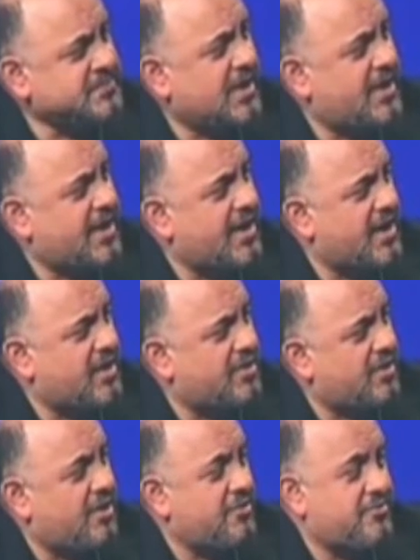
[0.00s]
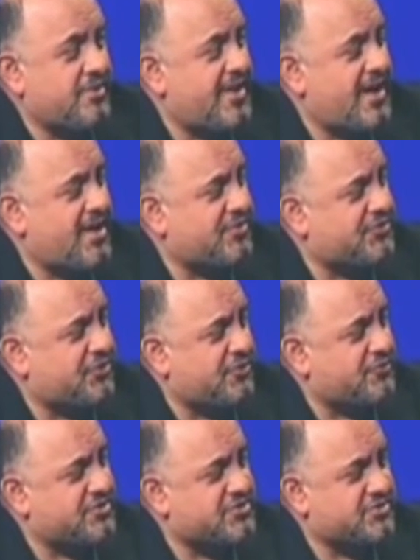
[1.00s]
And other than that, the
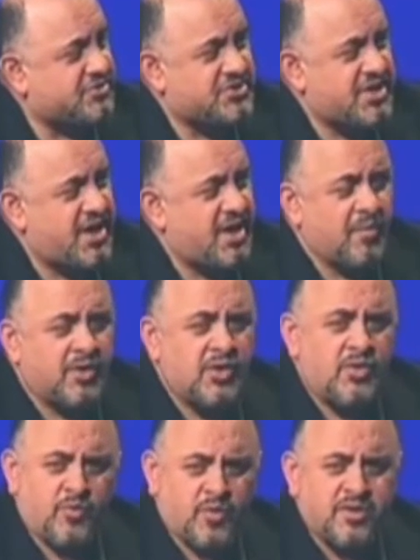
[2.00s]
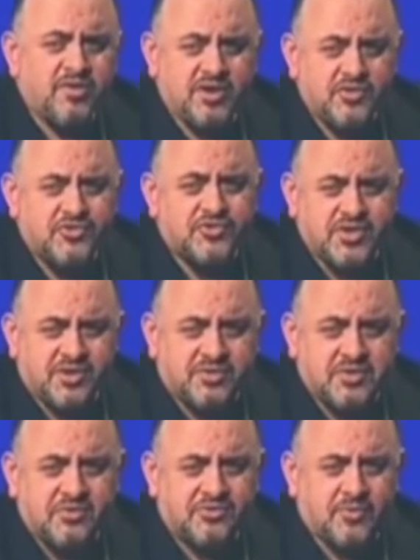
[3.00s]
surfaces are the same. One of the interesting
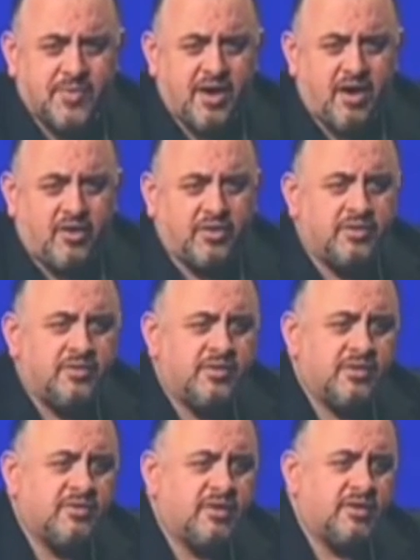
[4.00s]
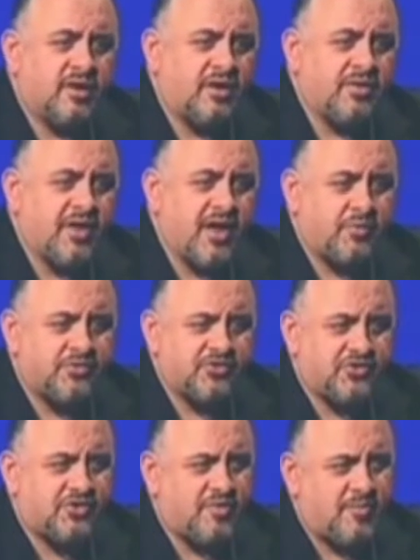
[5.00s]
things about the
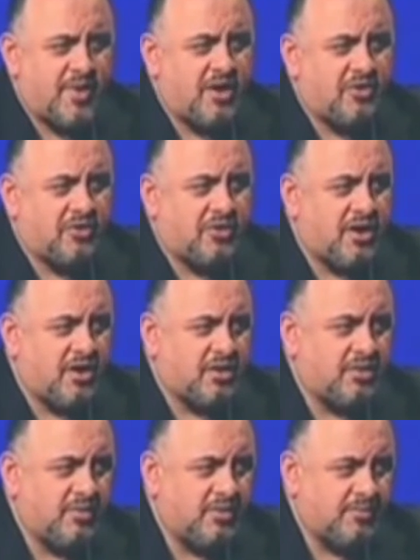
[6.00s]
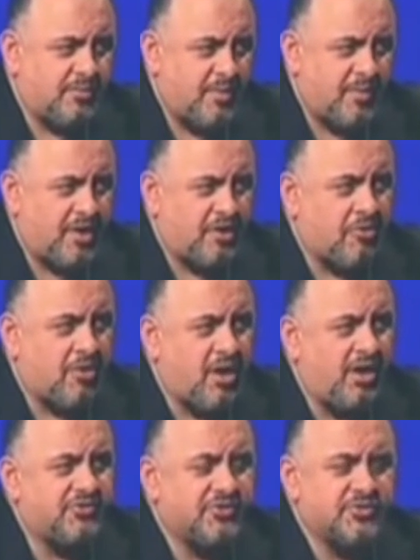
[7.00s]
acquisition of BioLock by
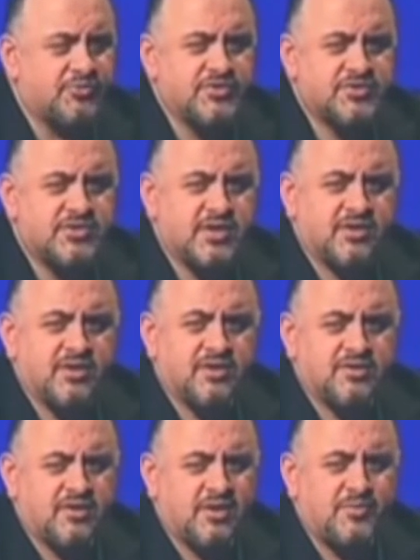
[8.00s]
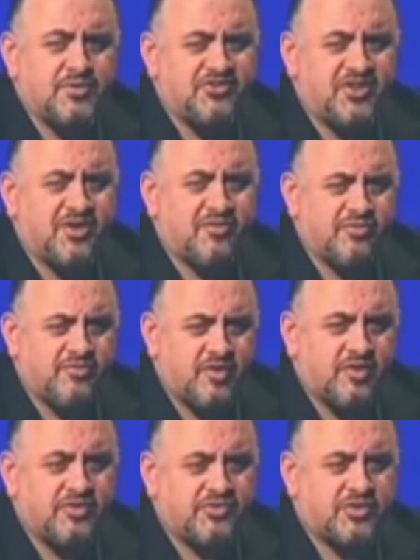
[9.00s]
BioHorizons was that the companies had
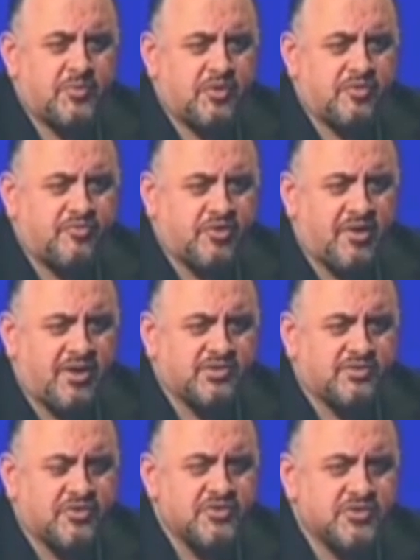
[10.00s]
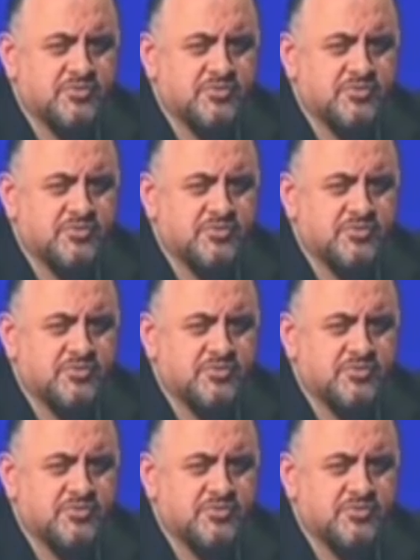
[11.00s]
very similar philosophies.